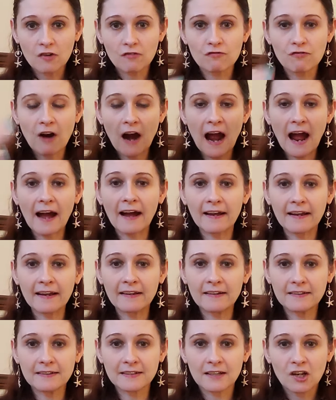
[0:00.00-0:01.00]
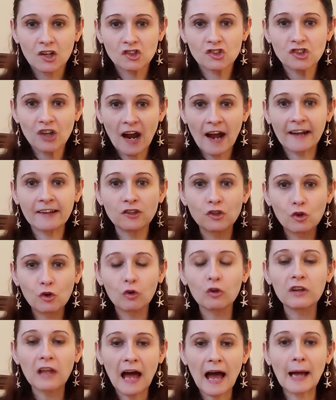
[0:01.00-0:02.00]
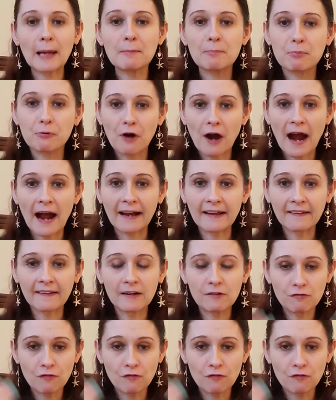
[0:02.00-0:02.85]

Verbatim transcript: Rise, shine your light brightly.